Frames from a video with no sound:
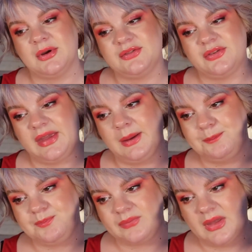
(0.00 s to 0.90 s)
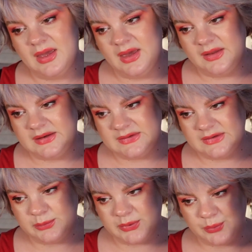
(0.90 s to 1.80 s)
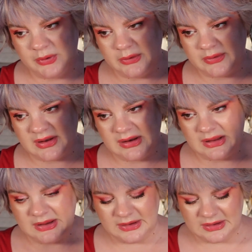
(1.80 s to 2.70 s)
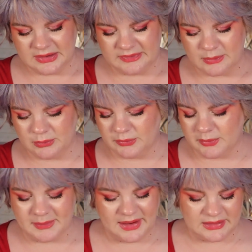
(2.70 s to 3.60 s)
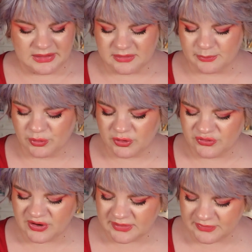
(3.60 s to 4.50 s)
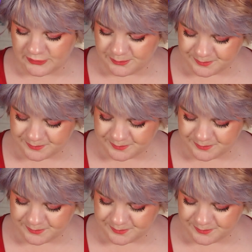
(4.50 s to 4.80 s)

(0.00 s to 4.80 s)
But yeah, this is what we're looking like, and I will remain in the project.